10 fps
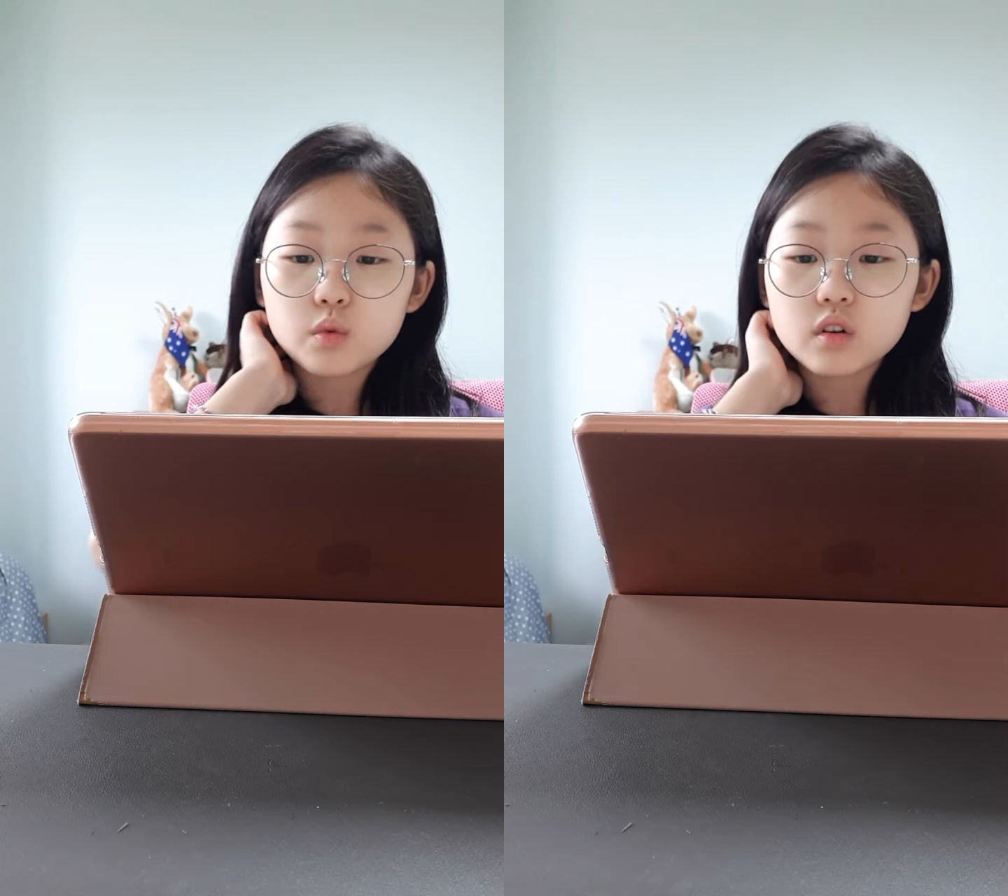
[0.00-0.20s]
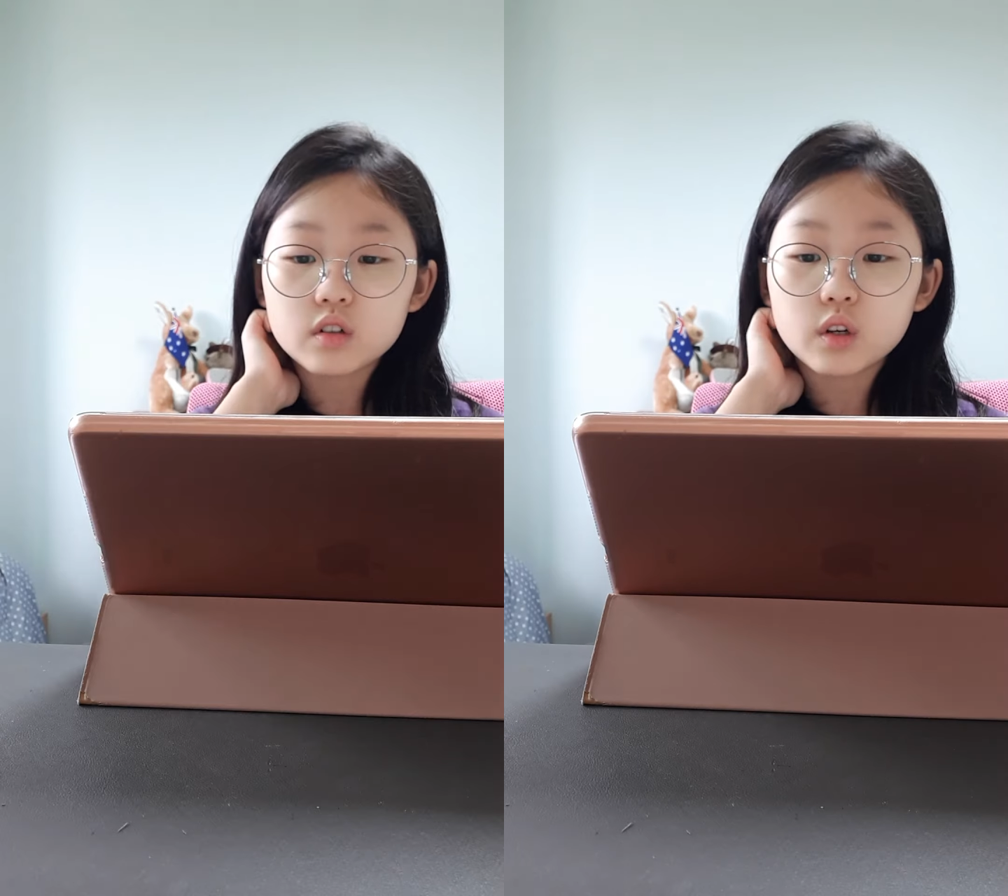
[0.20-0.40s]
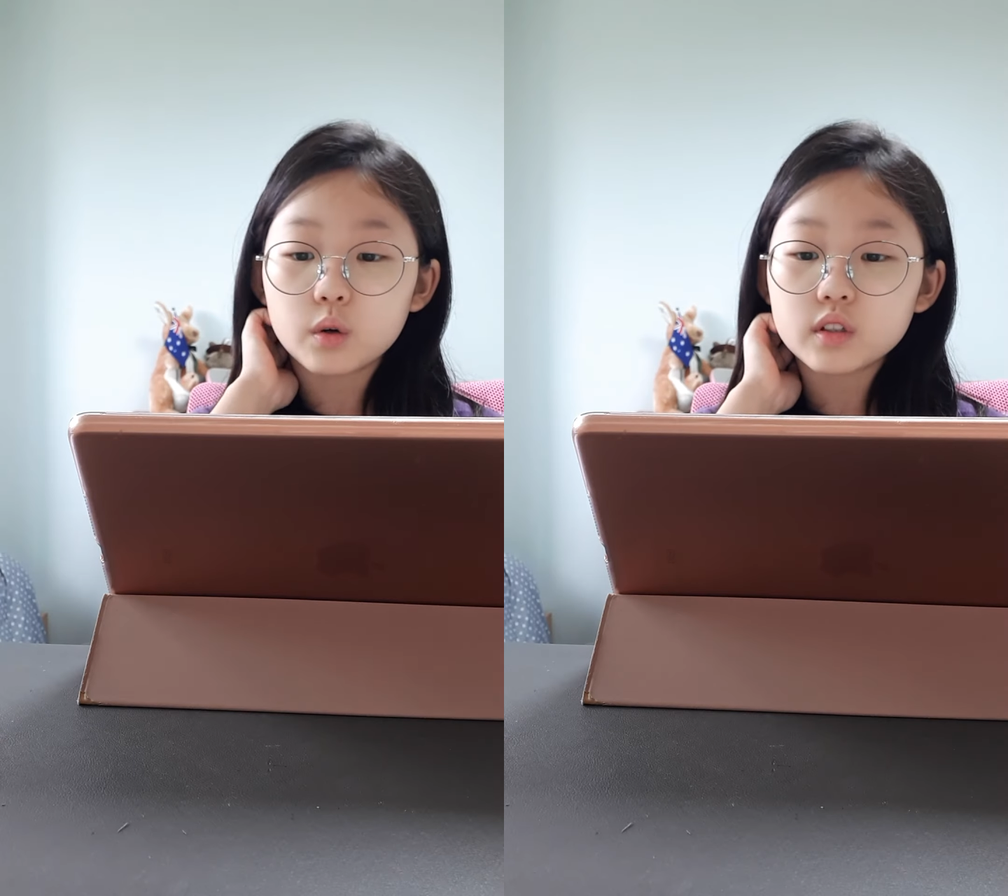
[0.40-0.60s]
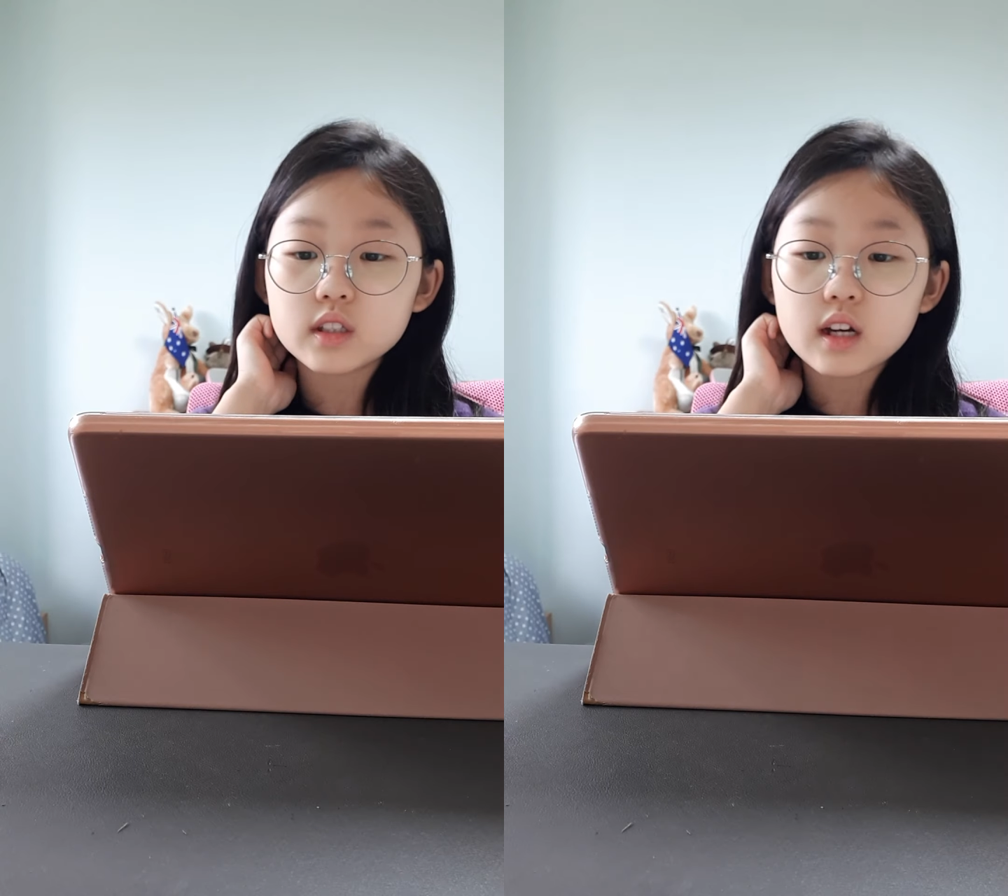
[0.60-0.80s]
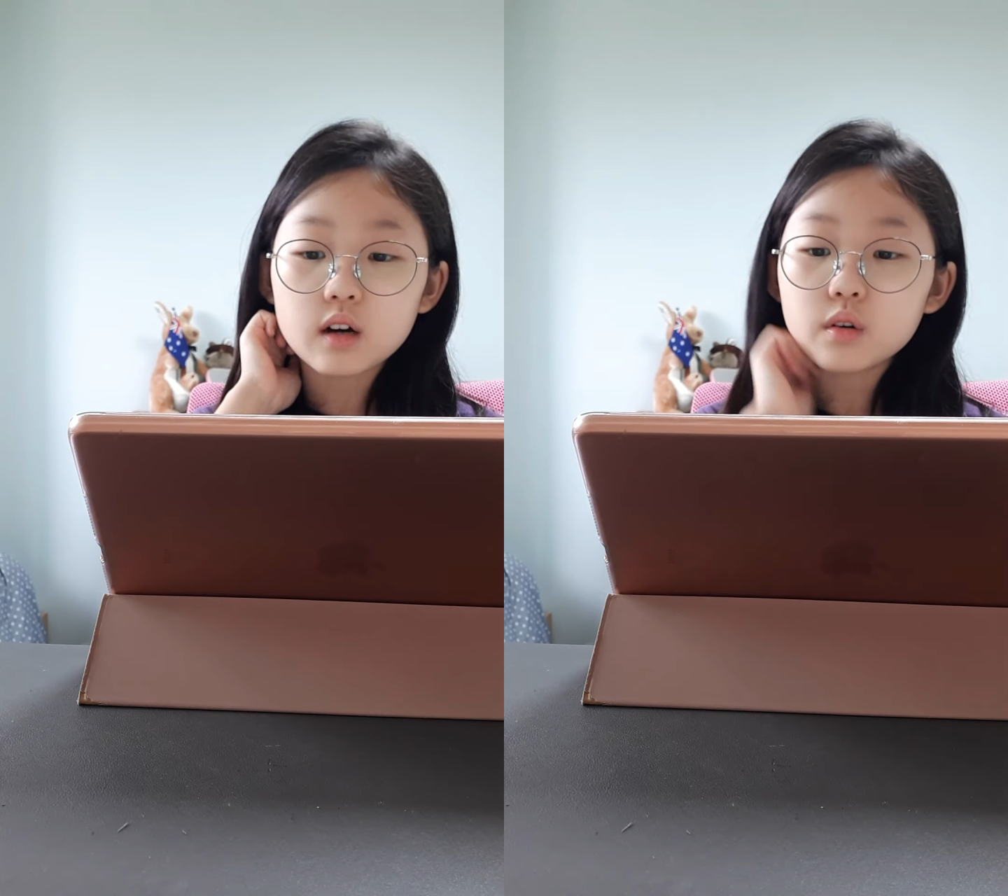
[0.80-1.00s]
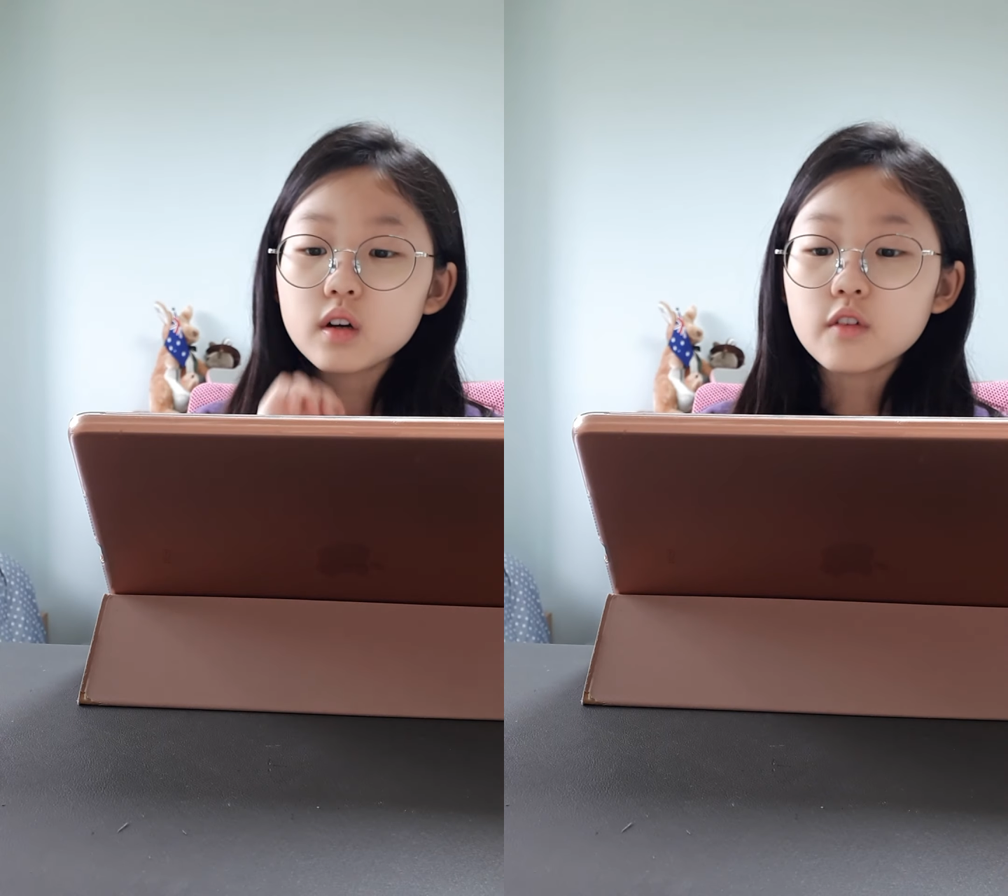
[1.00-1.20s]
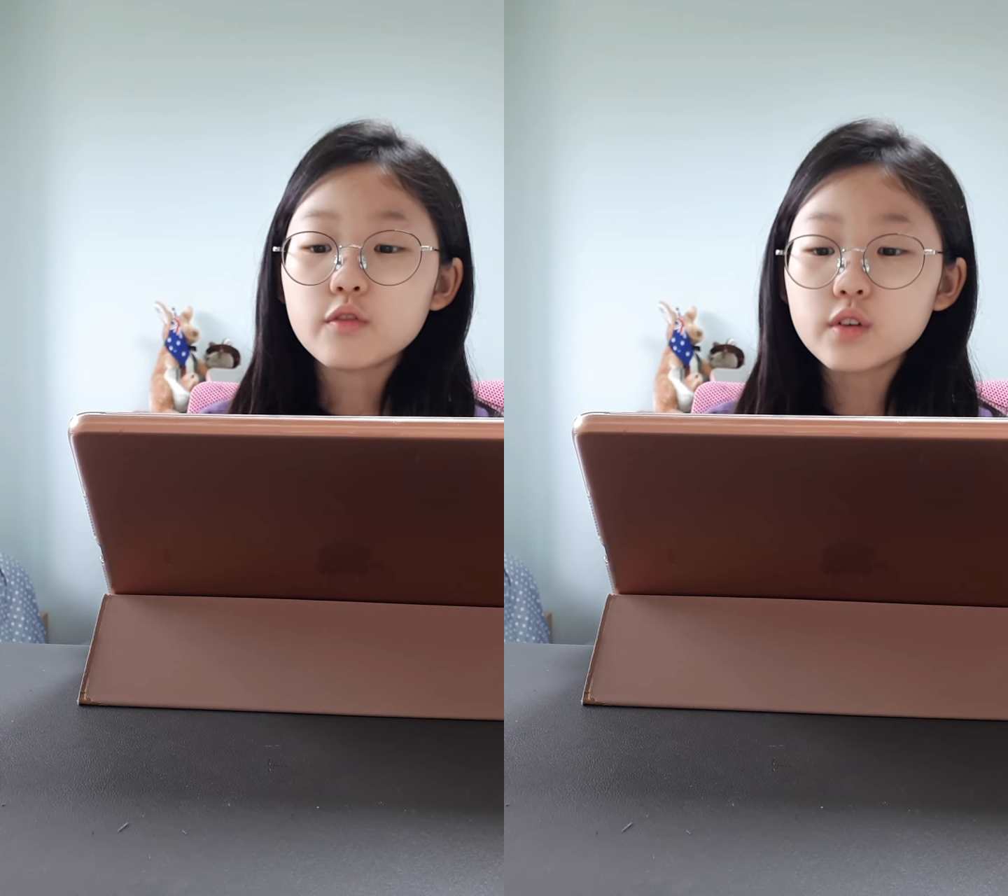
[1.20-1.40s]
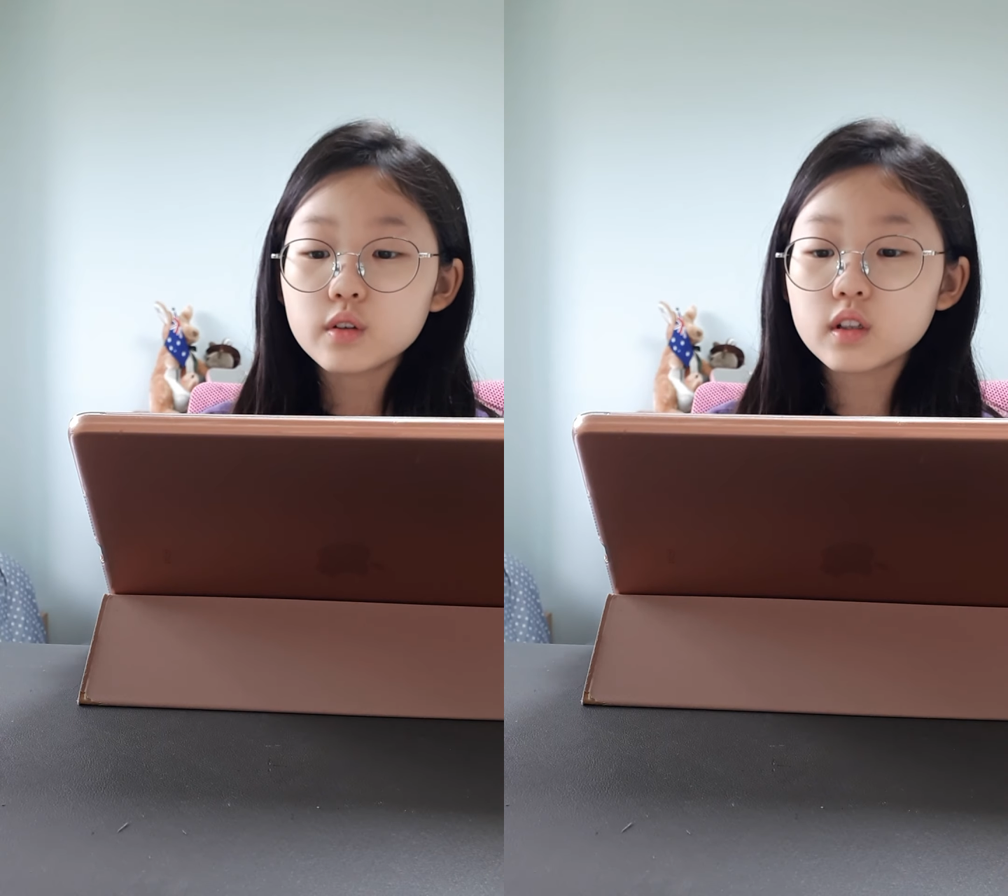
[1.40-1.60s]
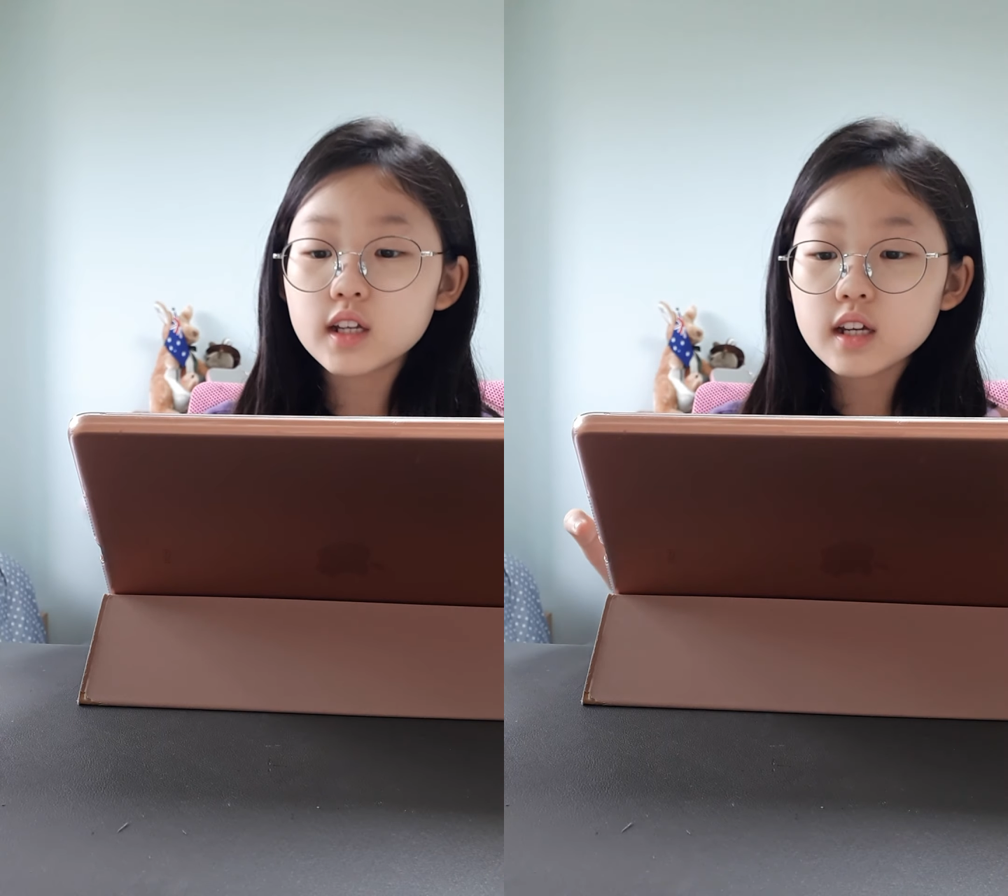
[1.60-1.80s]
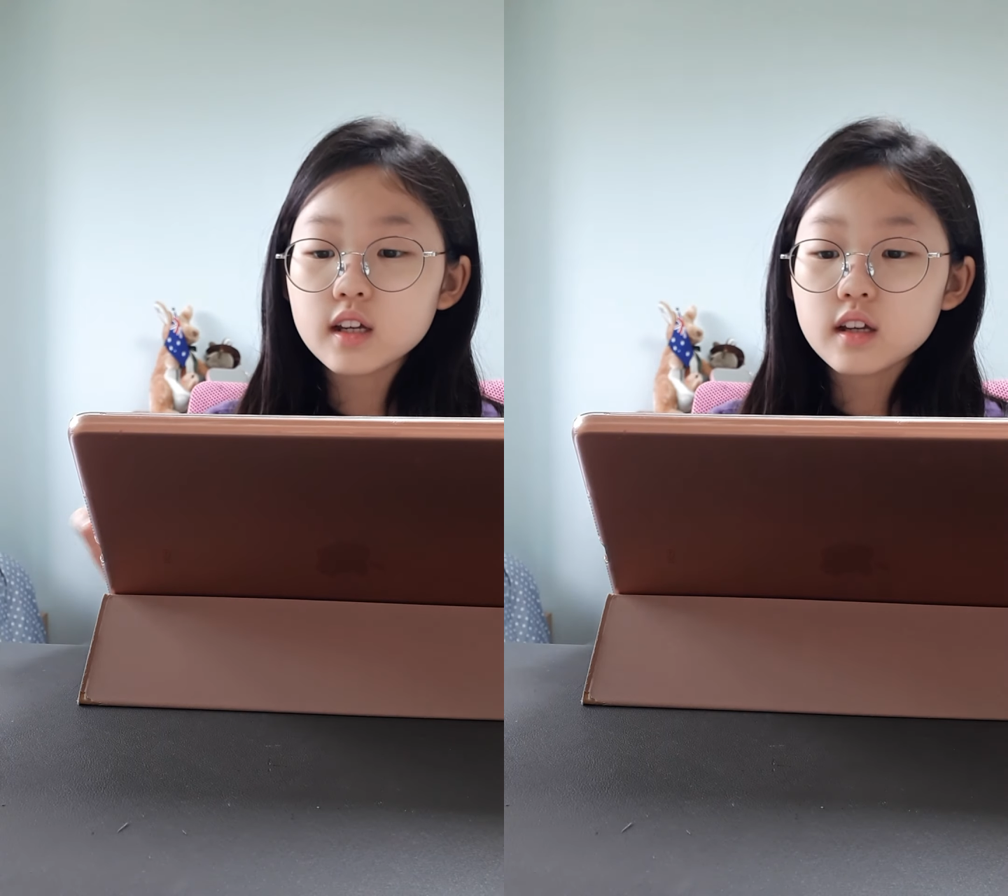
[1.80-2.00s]
were annoyed now.
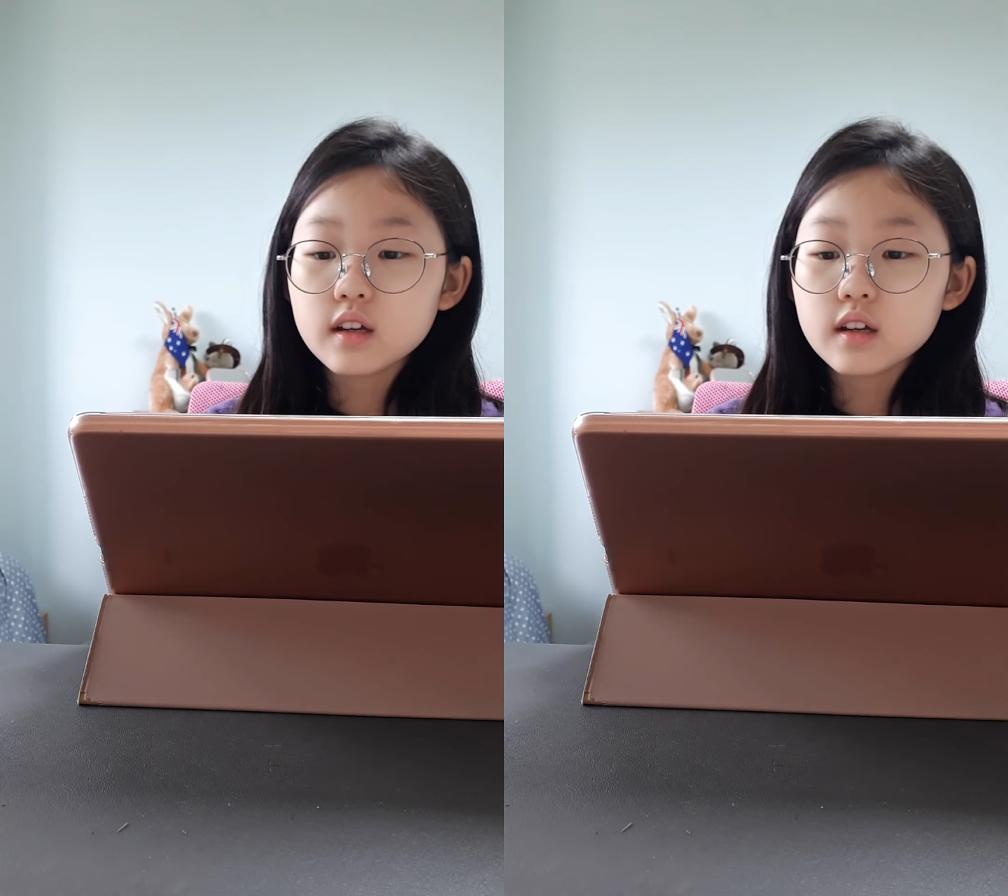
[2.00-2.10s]
Really?